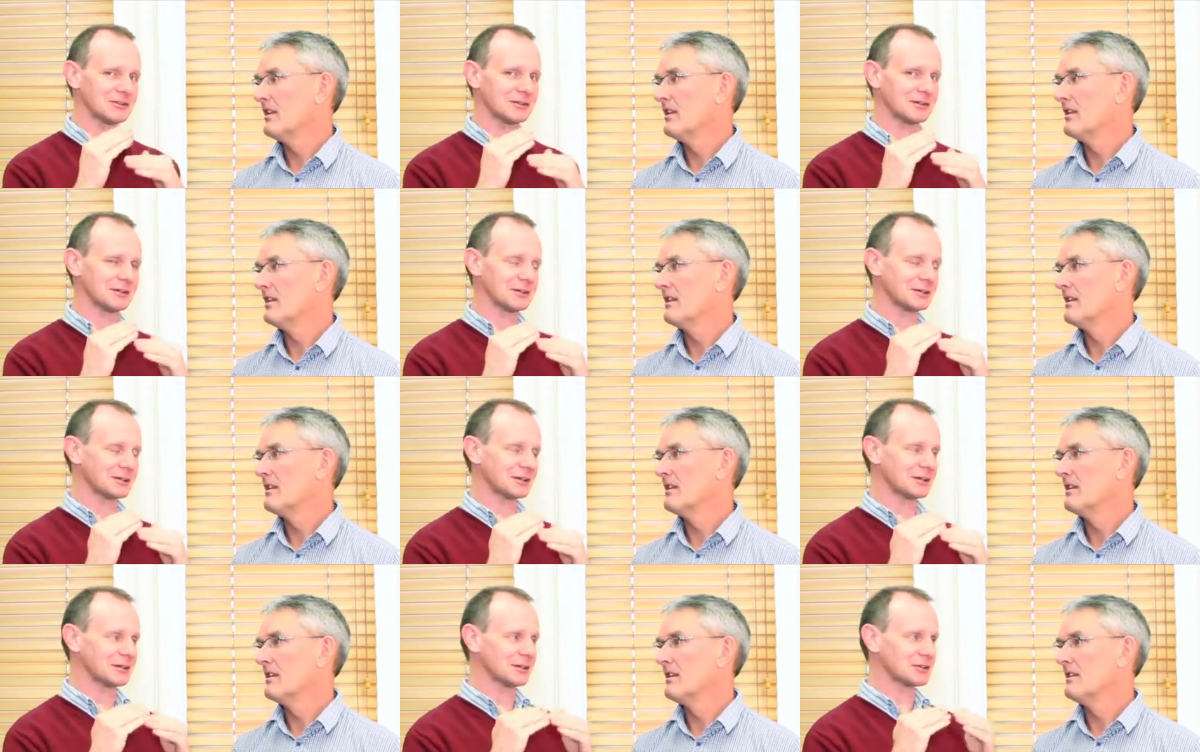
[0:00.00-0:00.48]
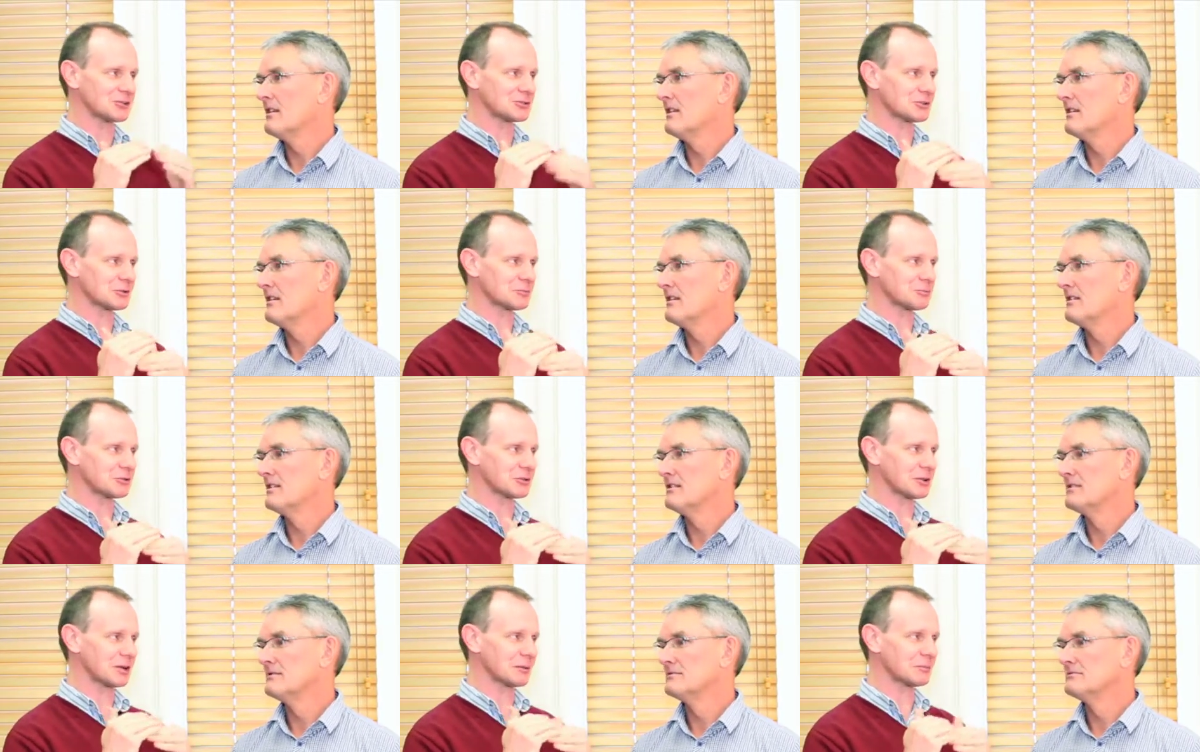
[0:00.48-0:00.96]
Speaker 1: You know, you dropped
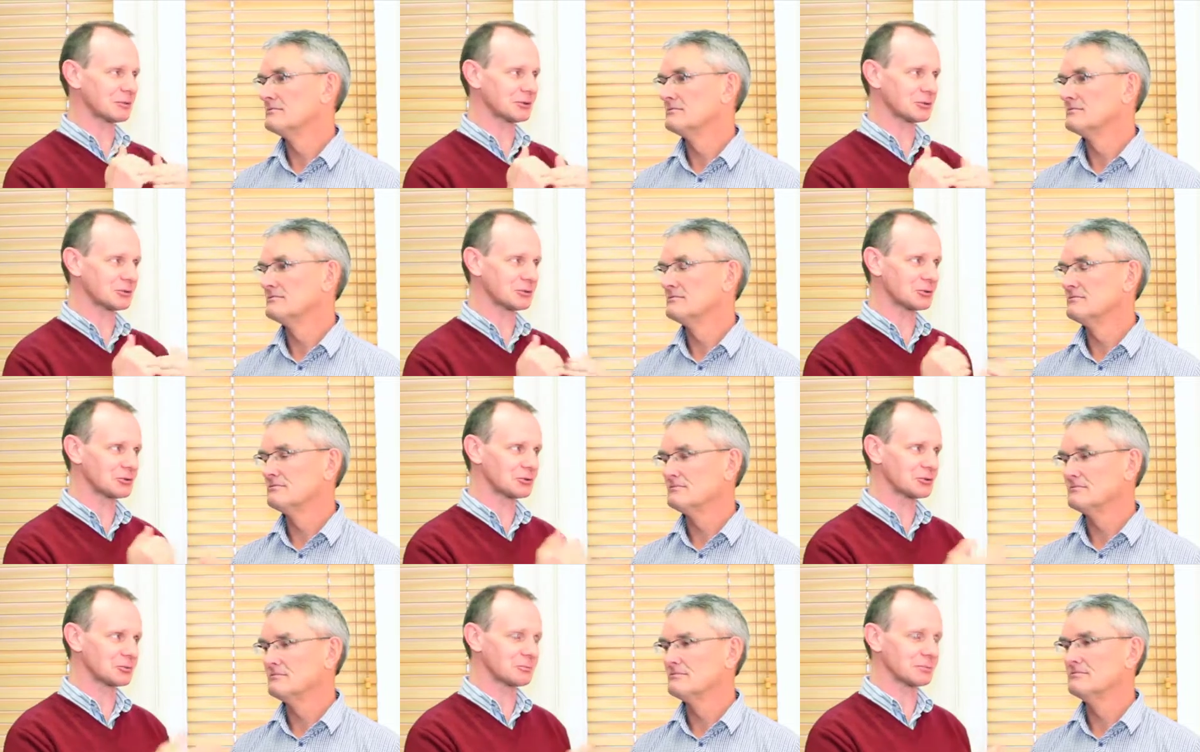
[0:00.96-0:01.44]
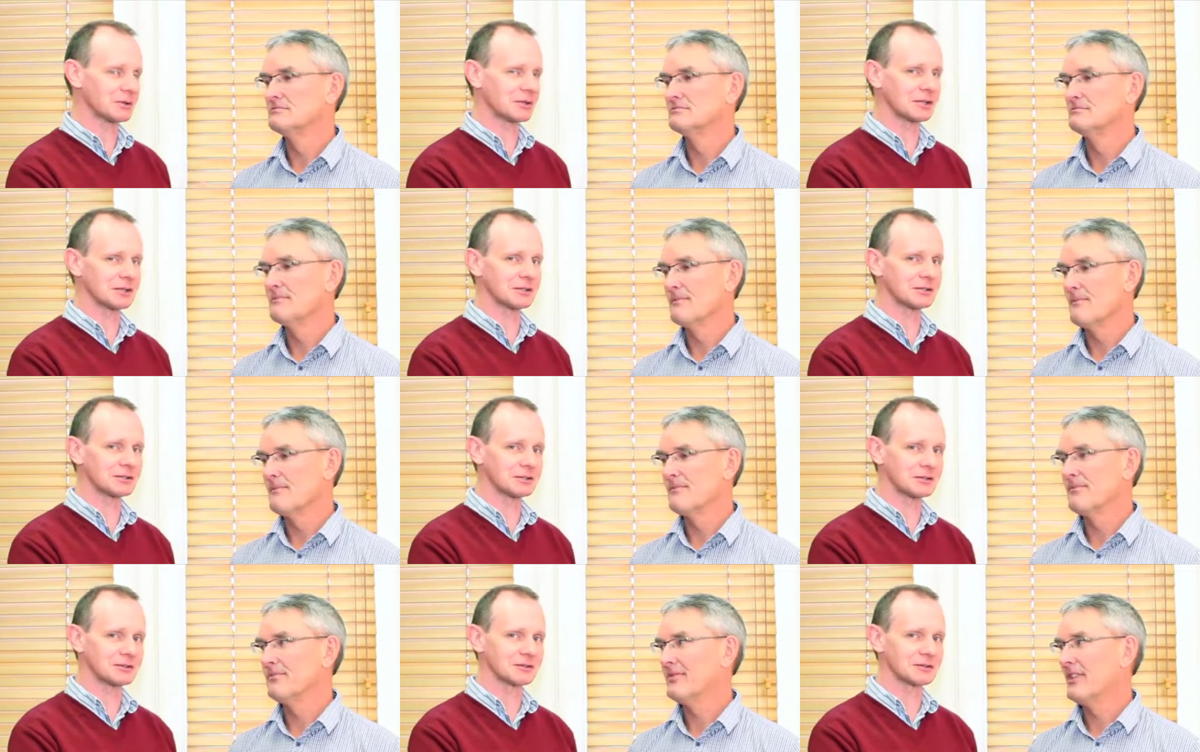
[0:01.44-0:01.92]
a couple of course picking
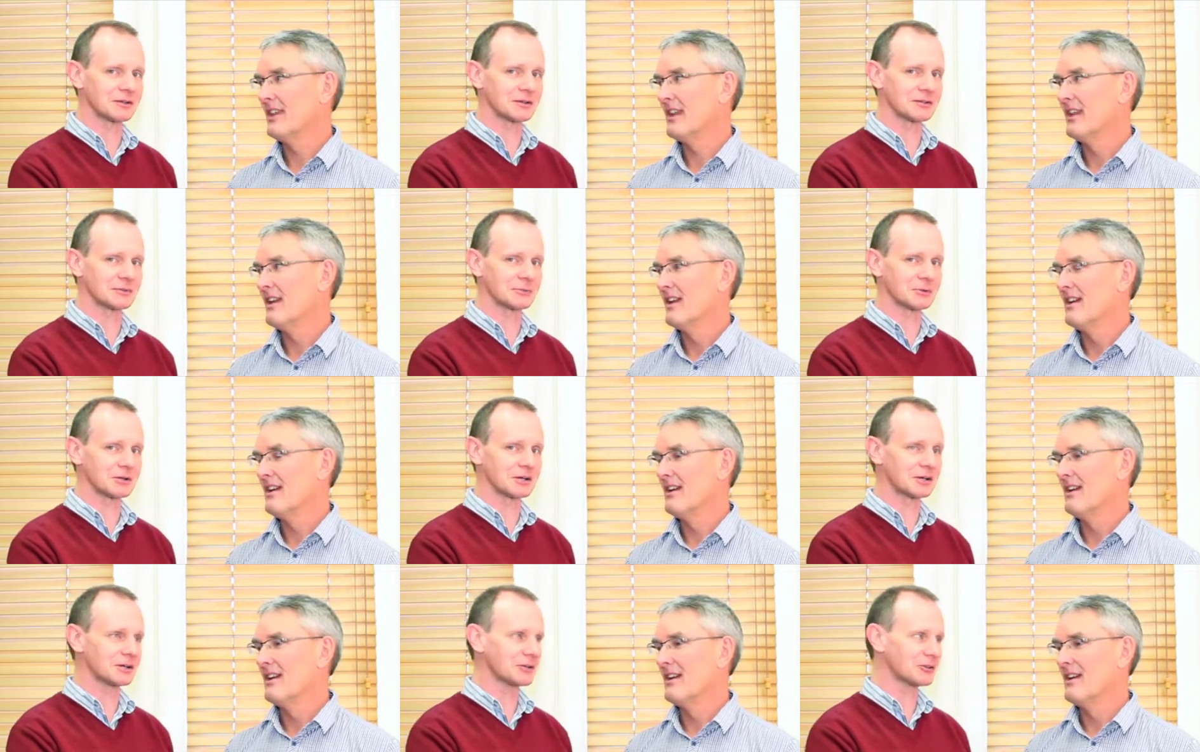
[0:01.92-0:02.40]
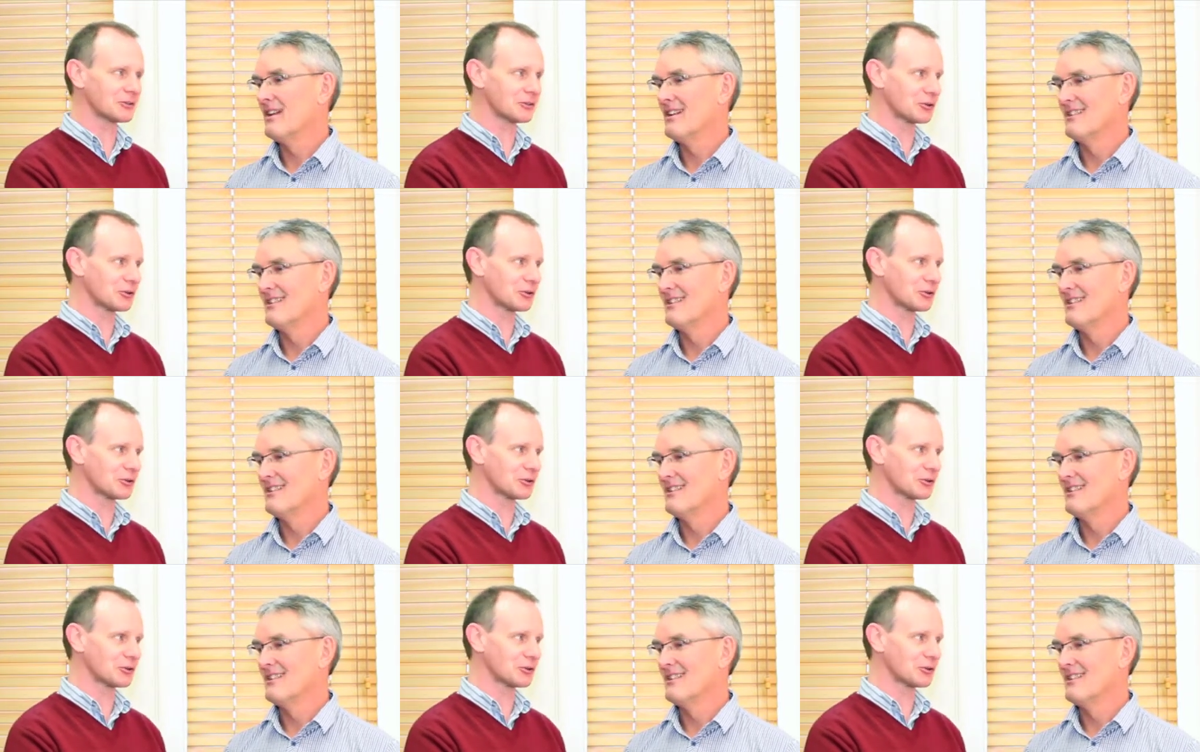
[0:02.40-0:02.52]
New South Wales,